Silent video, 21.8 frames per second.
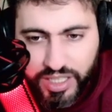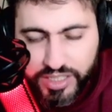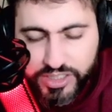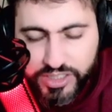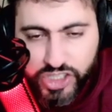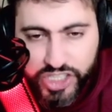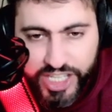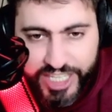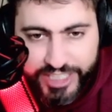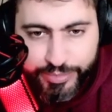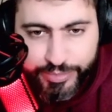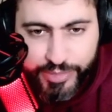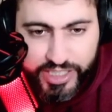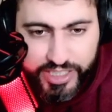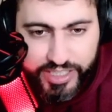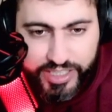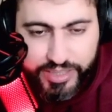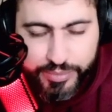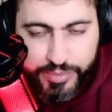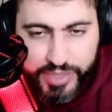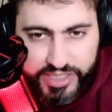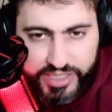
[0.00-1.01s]
Chat
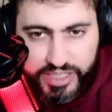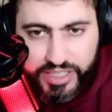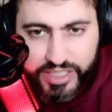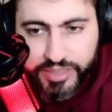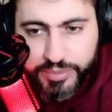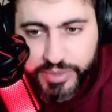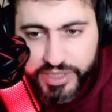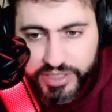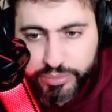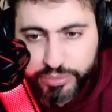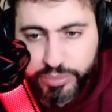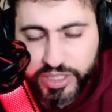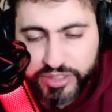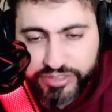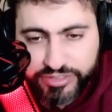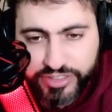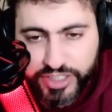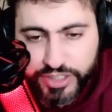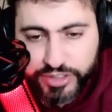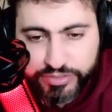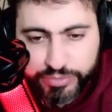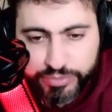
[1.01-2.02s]
made
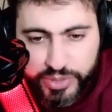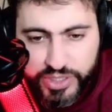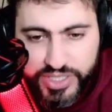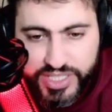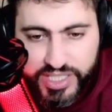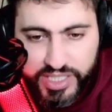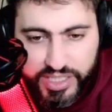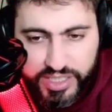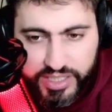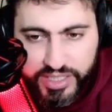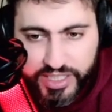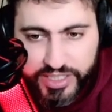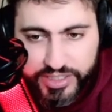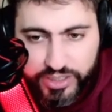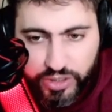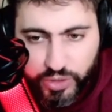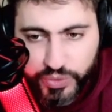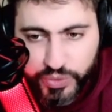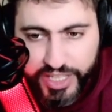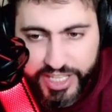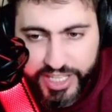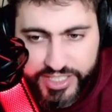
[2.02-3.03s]
fun of me saying that,
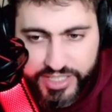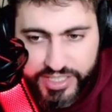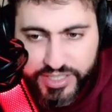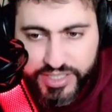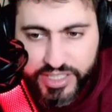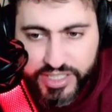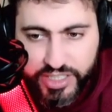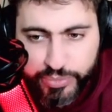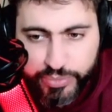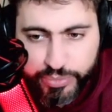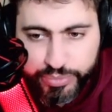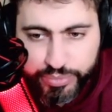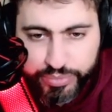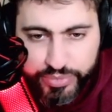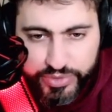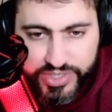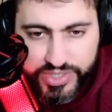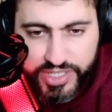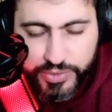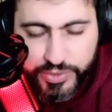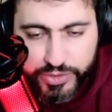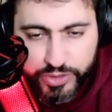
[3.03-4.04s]
oh, Yasser is
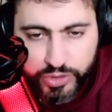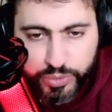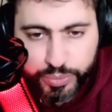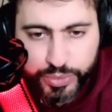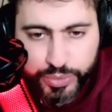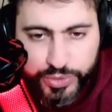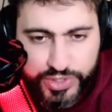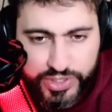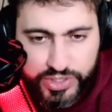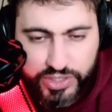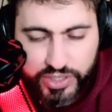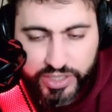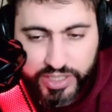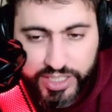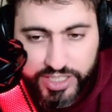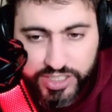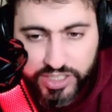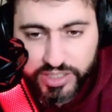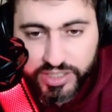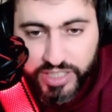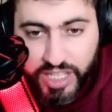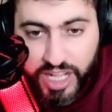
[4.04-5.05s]
going to boost to
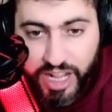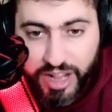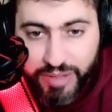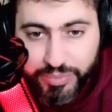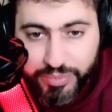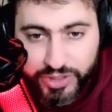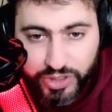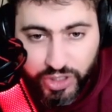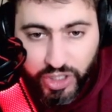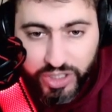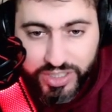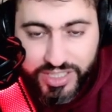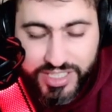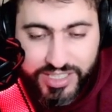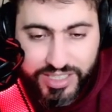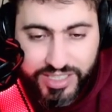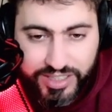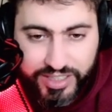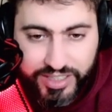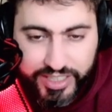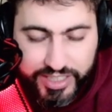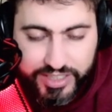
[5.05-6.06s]
Legend. But
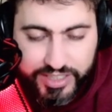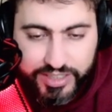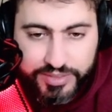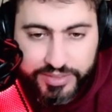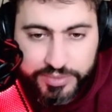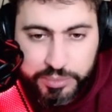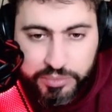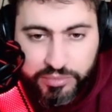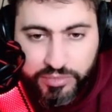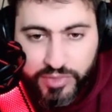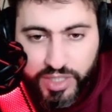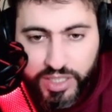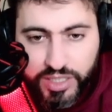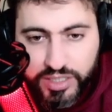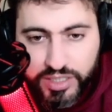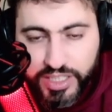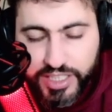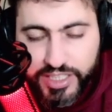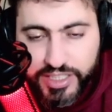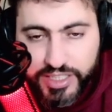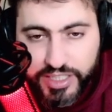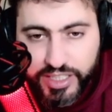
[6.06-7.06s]
honestly, like
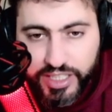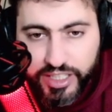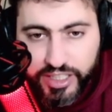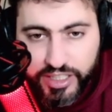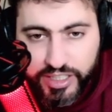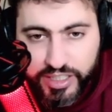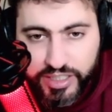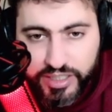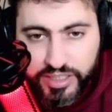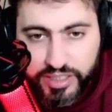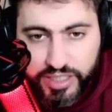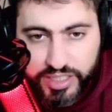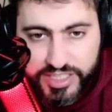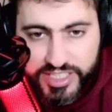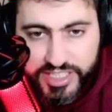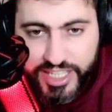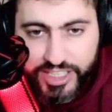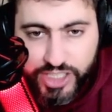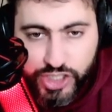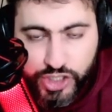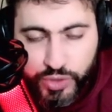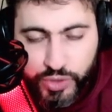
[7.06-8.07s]

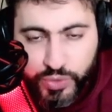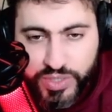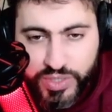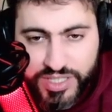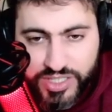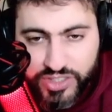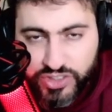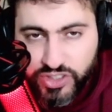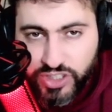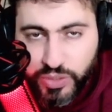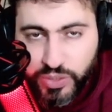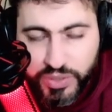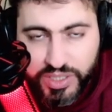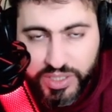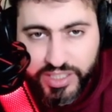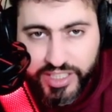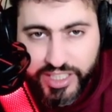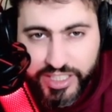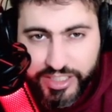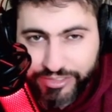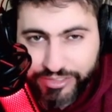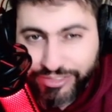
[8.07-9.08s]
Sandshrew is throwing
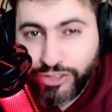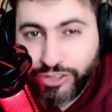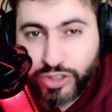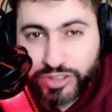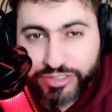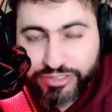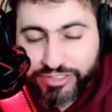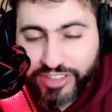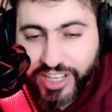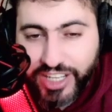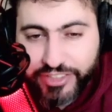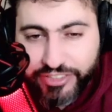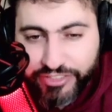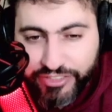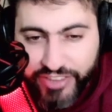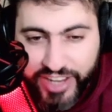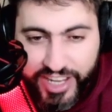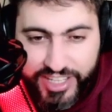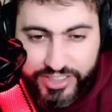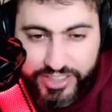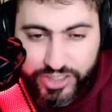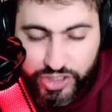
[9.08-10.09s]
like 4 or 5
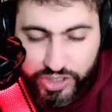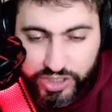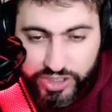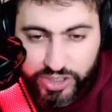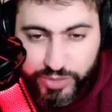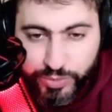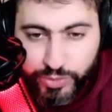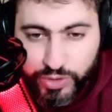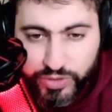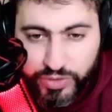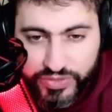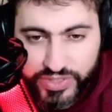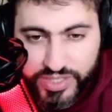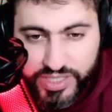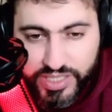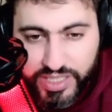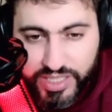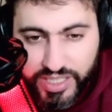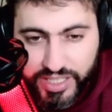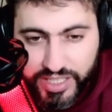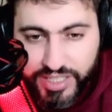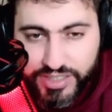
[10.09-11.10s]
fat charge moves,
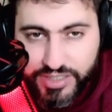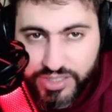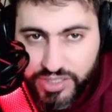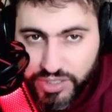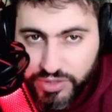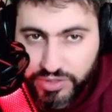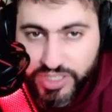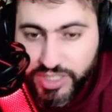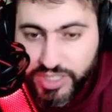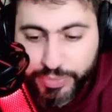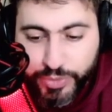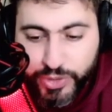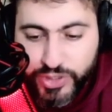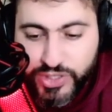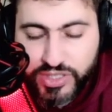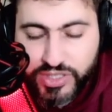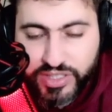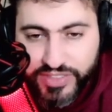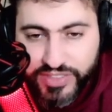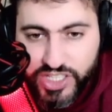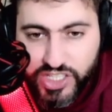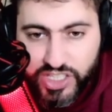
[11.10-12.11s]
and so you're supposed
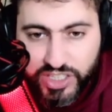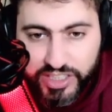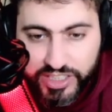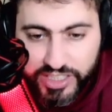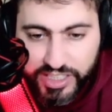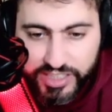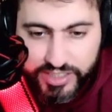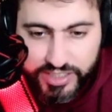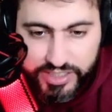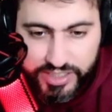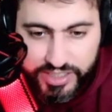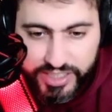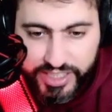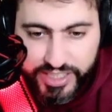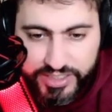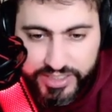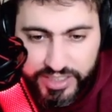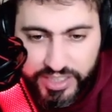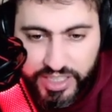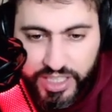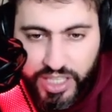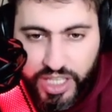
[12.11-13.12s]
to eventually get it,
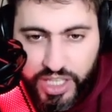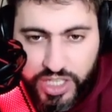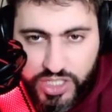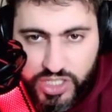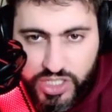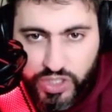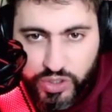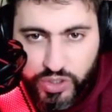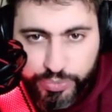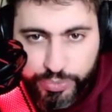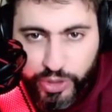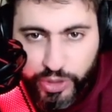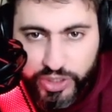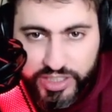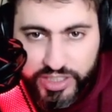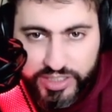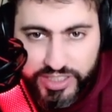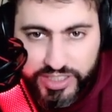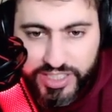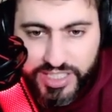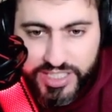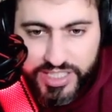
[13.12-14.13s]
right? So
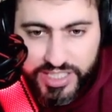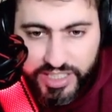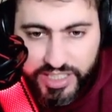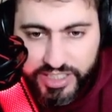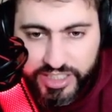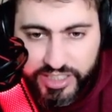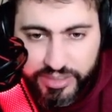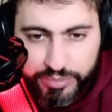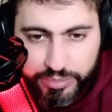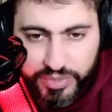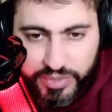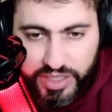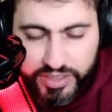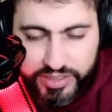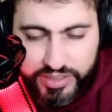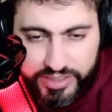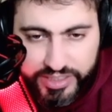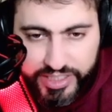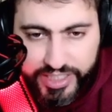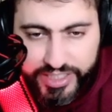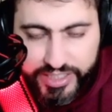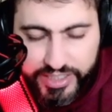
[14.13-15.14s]
opponent here is running
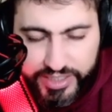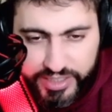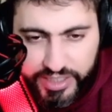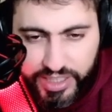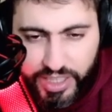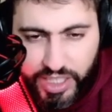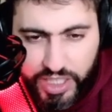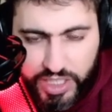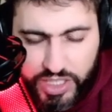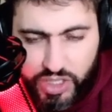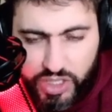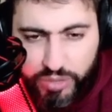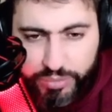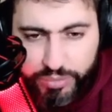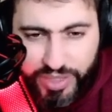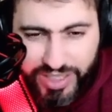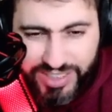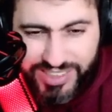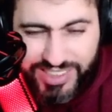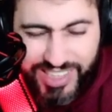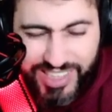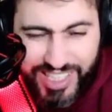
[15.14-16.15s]
Milk Tank. So
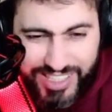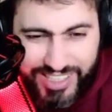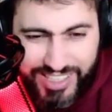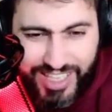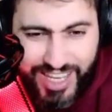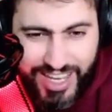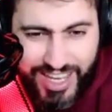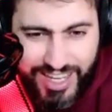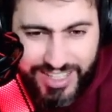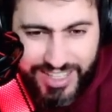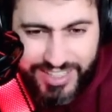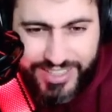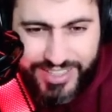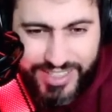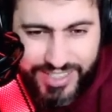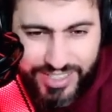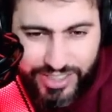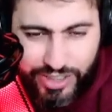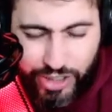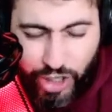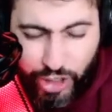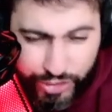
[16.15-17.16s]
Milk Tank
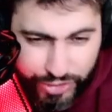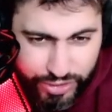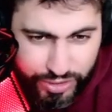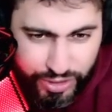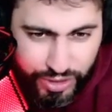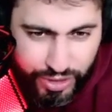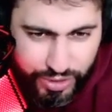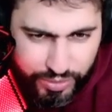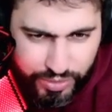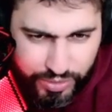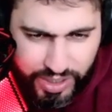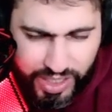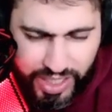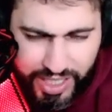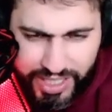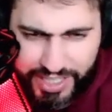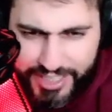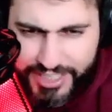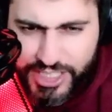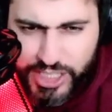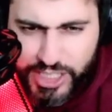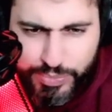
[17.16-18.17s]
has Rock Throw,
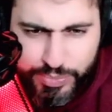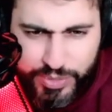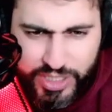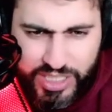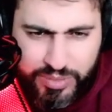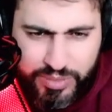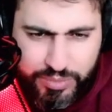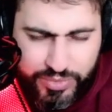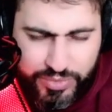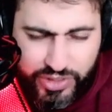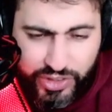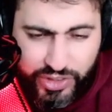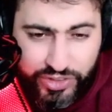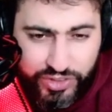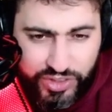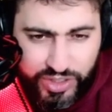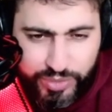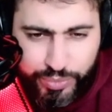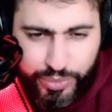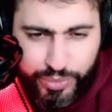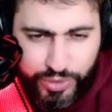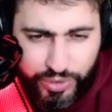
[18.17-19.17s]
Ice Beam,
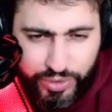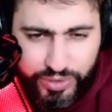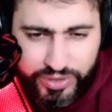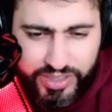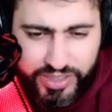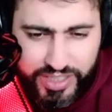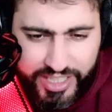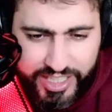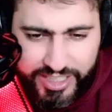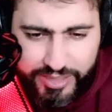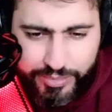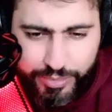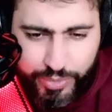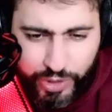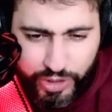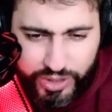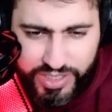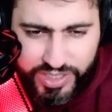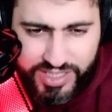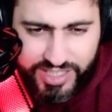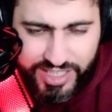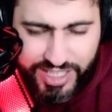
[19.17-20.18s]
Thunderbolt, and
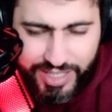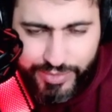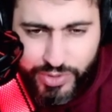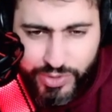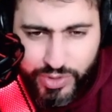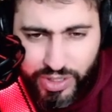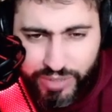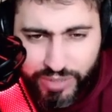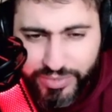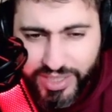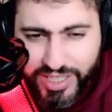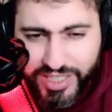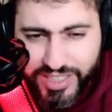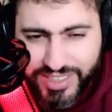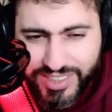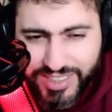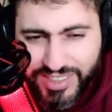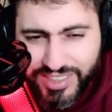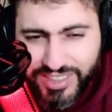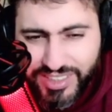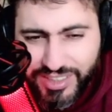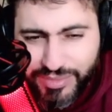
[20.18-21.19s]
Body Slam. So I'm
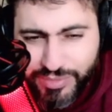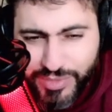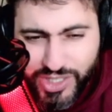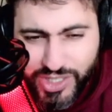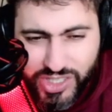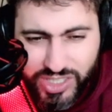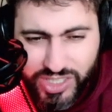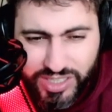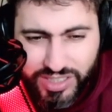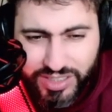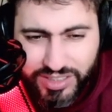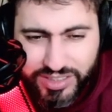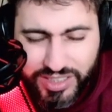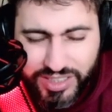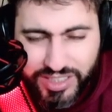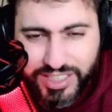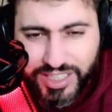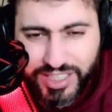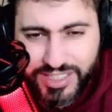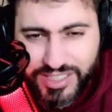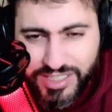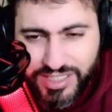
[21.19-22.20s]
like, let me shield in
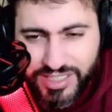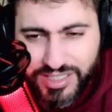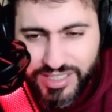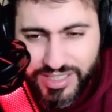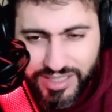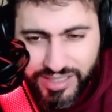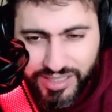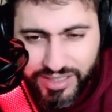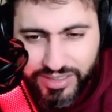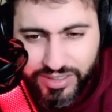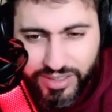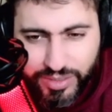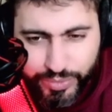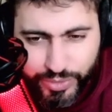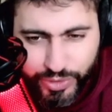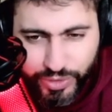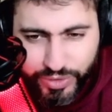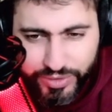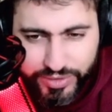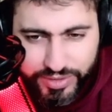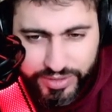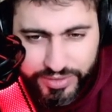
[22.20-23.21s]
case this is a
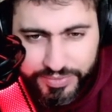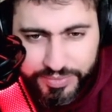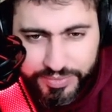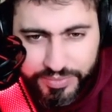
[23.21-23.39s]
Thunderbolt.